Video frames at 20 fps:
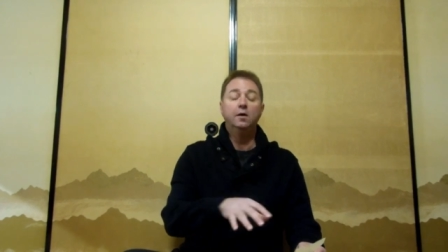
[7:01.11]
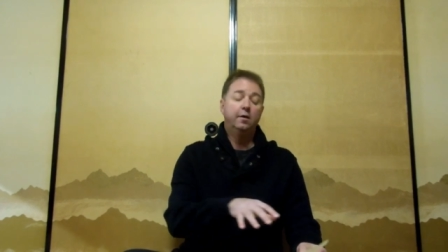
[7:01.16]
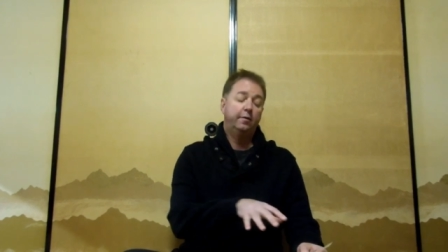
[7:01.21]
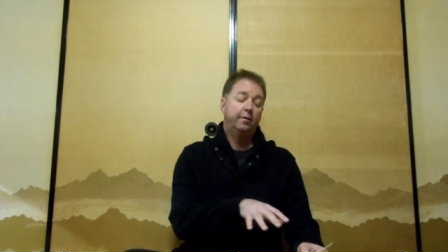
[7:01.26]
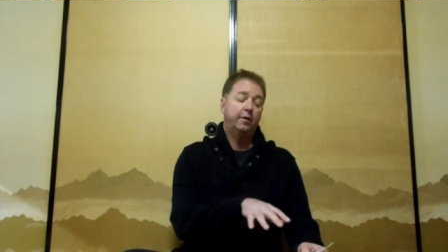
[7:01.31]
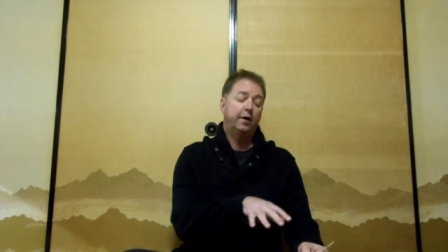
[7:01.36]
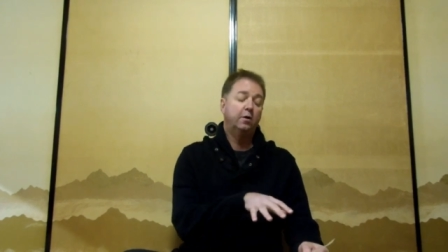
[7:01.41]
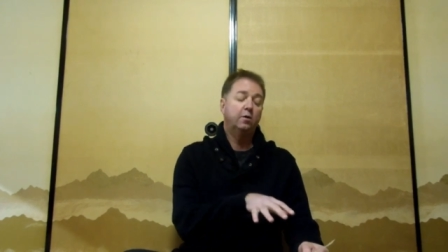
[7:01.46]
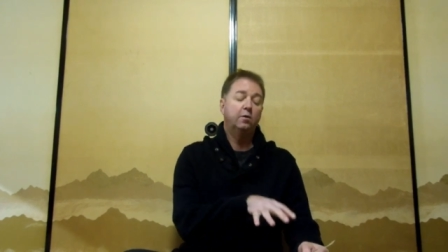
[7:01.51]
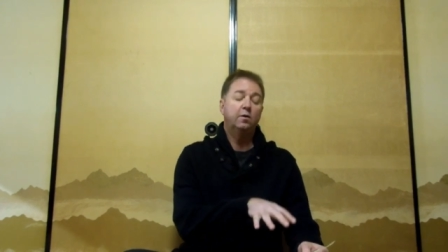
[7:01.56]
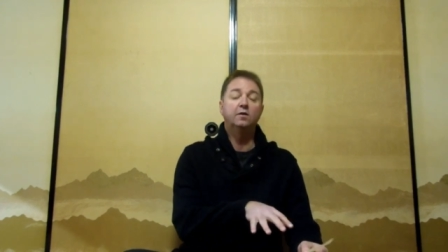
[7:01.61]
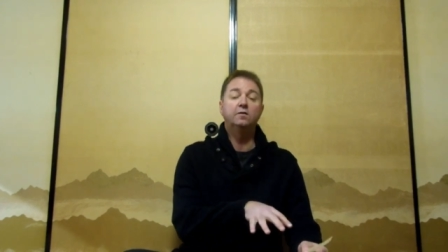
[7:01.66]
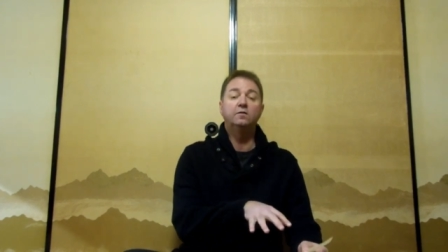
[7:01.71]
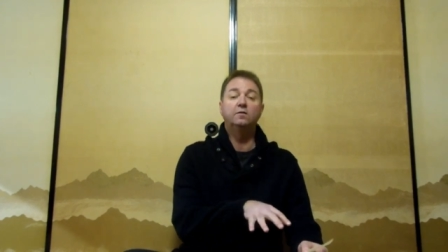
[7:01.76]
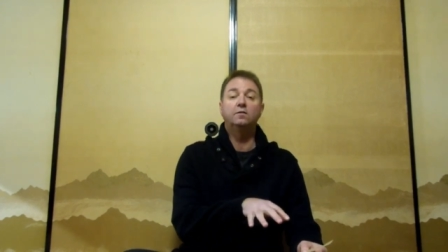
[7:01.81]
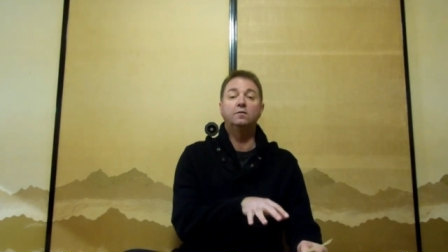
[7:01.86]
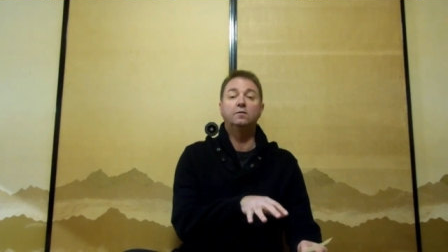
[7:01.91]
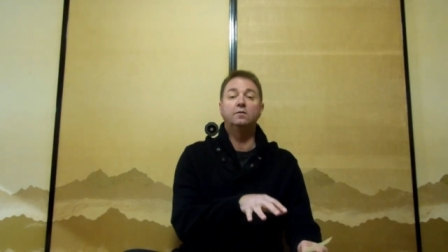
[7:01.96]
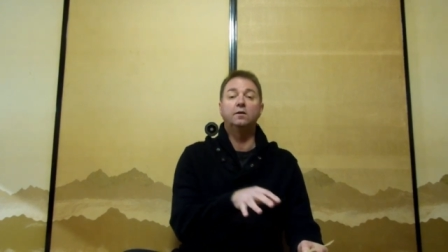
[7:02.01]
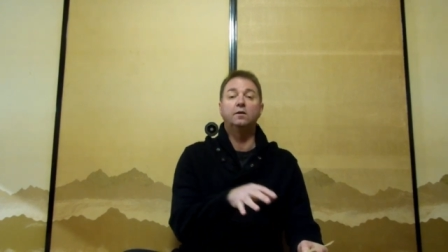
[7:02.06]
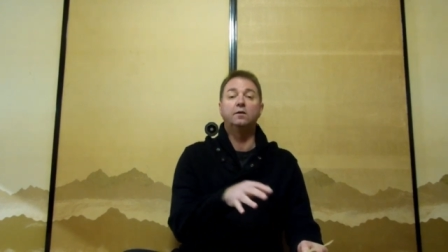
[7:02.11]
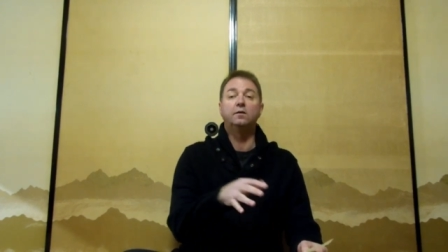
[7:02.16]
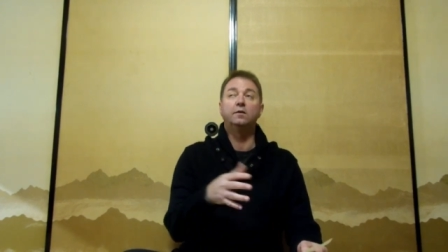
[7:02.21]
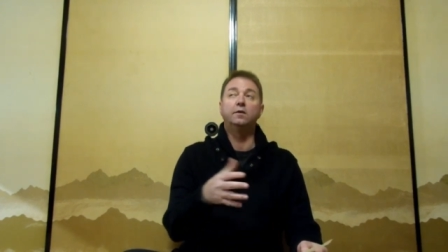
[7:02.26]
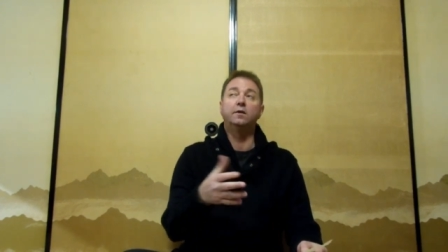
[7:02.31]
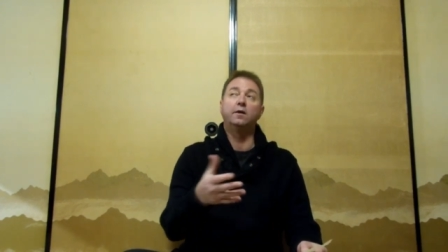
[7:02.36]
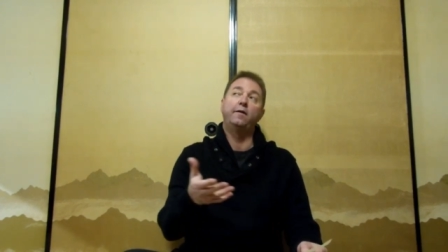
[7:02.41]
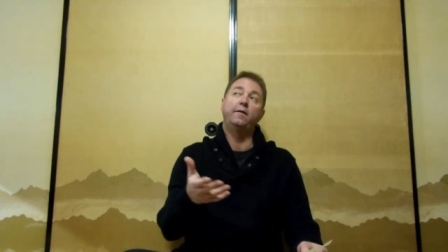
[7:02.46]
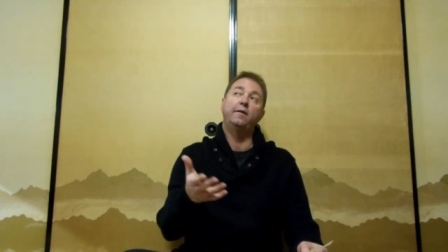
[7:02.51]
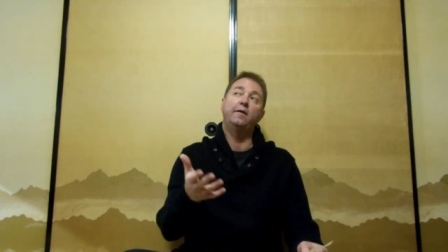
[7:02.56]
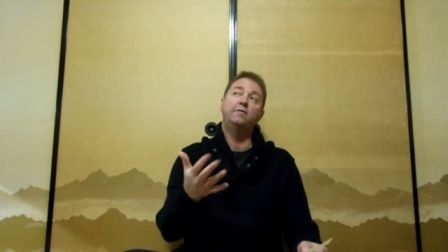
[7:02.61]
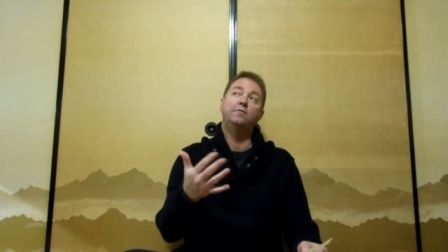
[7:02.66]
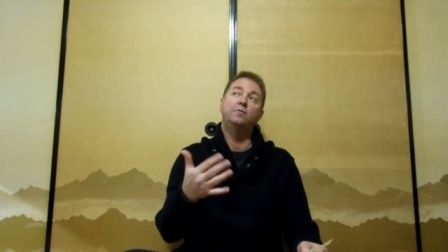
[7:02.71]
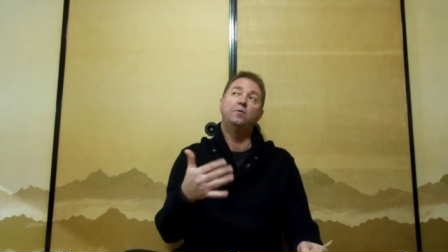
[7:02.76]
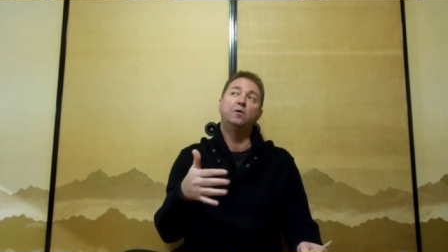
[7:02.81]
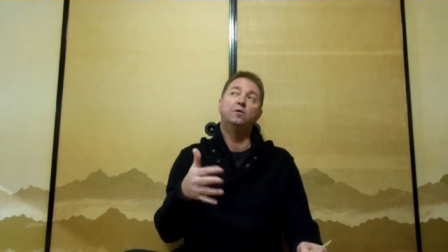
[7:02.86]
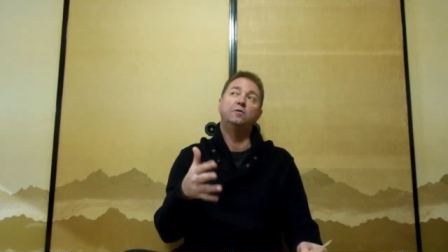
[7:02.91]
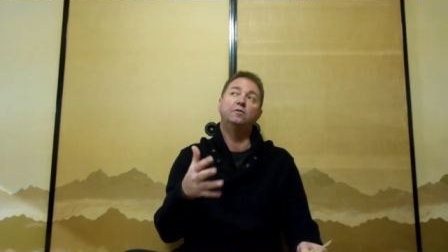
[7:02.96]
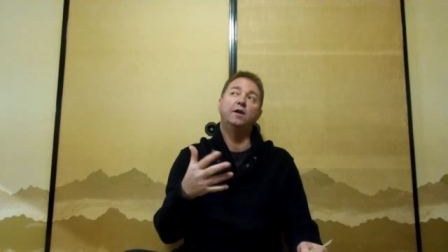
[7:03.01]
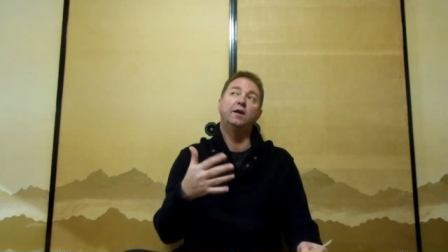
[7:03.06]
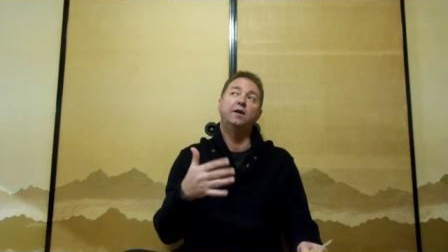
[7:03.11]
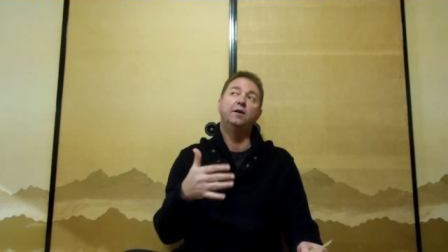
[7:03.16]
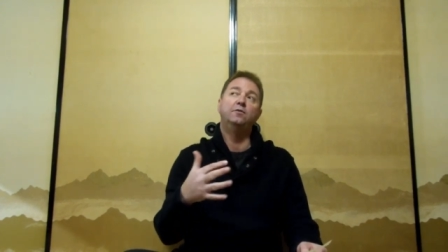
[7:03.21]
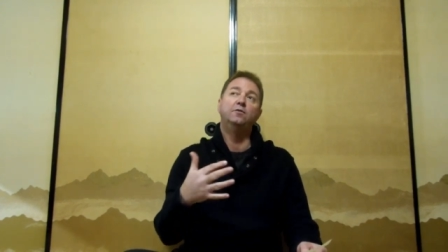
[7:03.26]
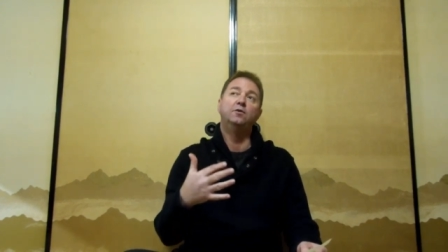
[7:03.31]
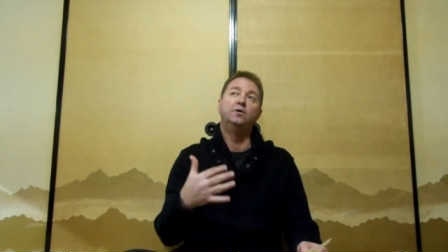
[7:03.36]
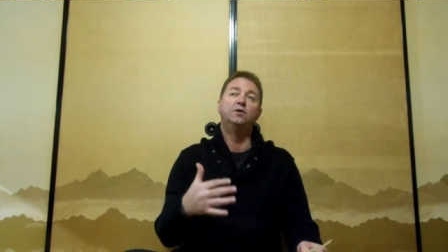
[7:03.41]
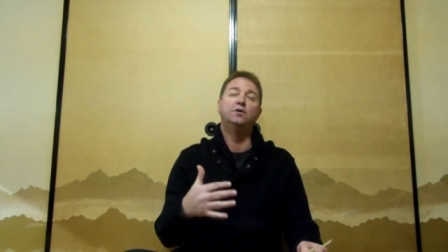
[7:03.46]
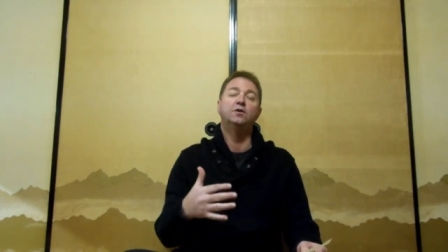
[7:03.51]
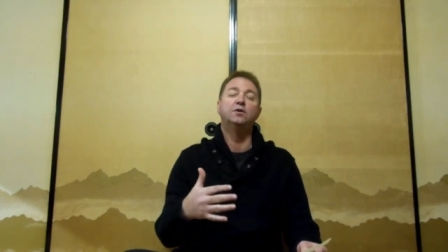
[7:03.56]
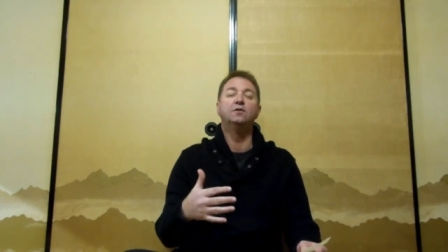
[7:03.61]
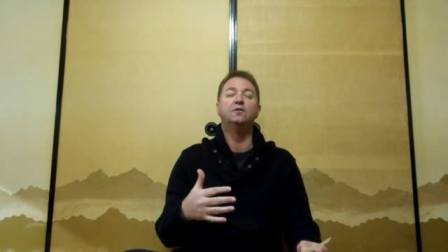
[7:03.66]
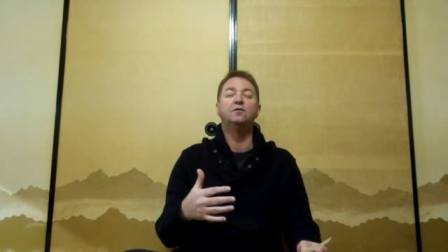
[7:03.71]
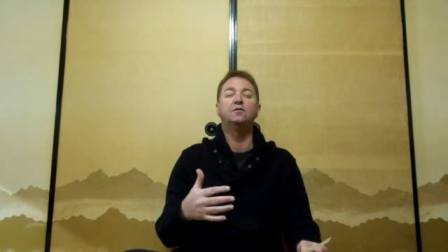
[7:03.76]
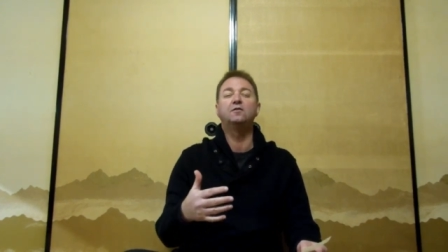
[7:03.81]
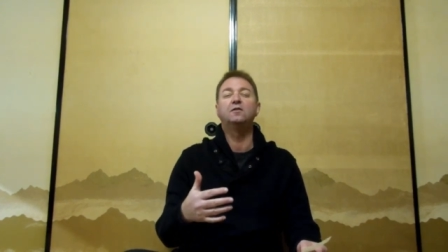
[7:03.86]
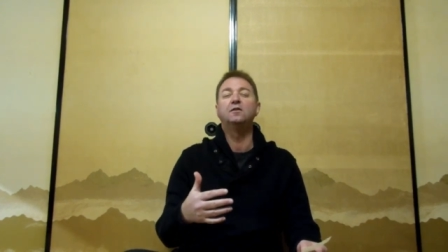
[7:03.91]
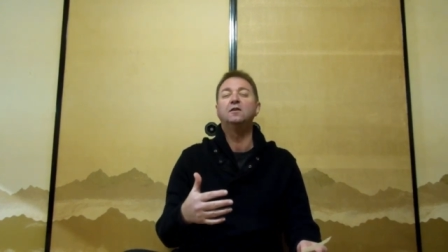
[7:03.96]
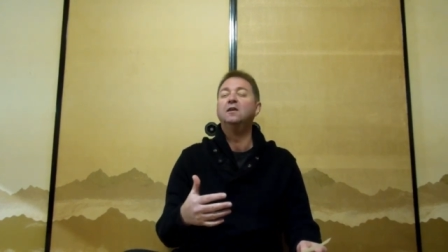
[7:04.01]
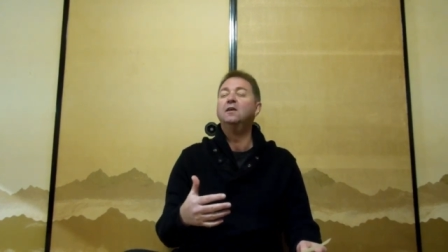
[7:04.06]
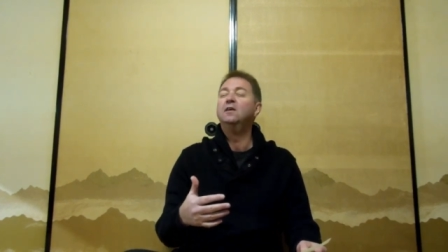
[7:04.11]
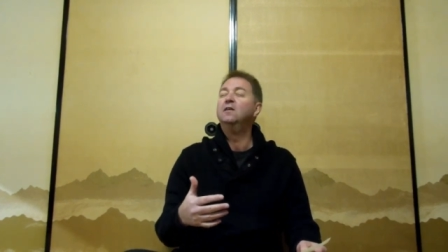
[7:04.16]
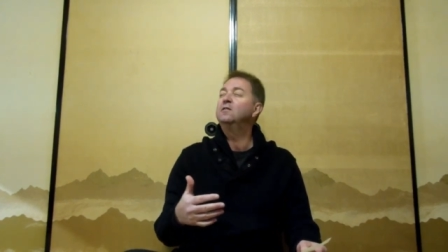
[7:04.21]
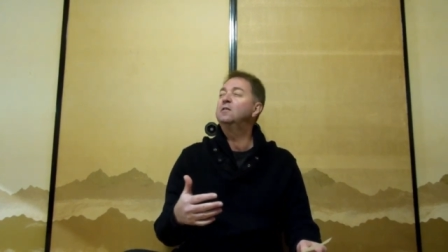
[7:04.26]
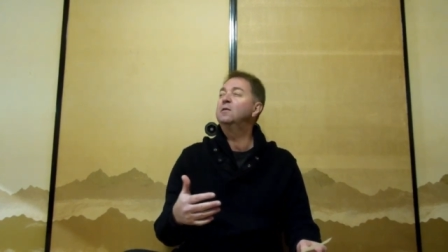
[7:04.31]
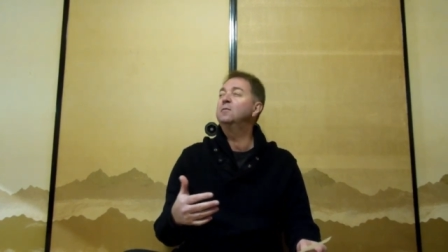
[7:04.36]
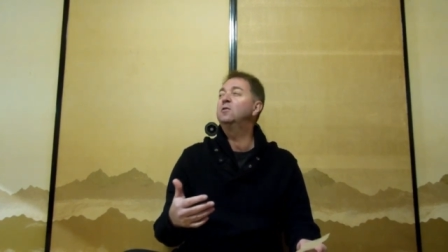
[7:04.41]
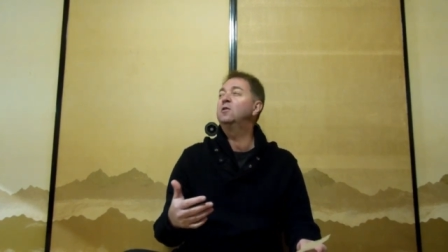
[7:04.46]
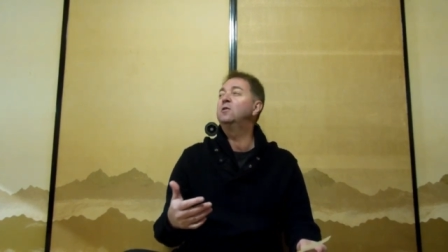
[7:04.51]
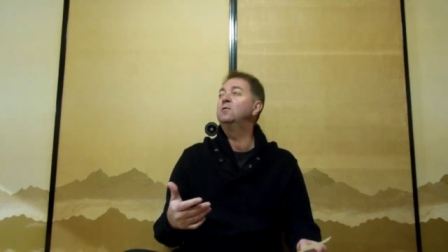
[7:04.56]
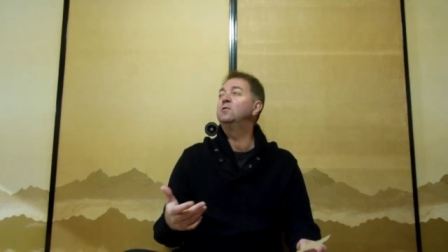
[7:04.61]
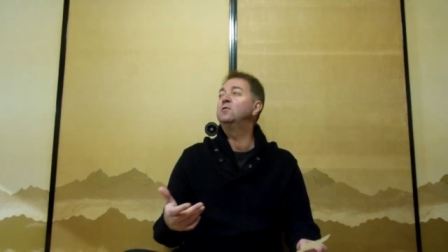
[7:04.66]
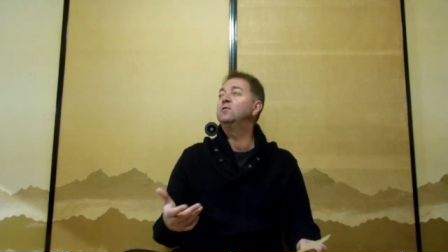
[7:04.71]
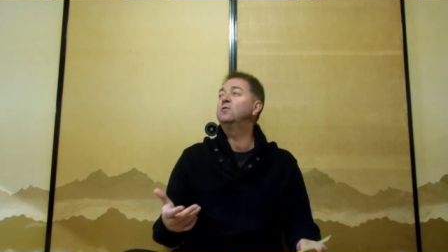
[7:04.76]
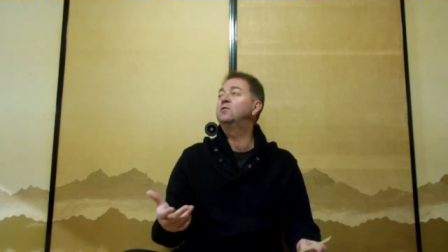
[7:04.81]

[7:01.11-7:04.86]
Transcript: they always, you know, these words get introduced. Sometimes it's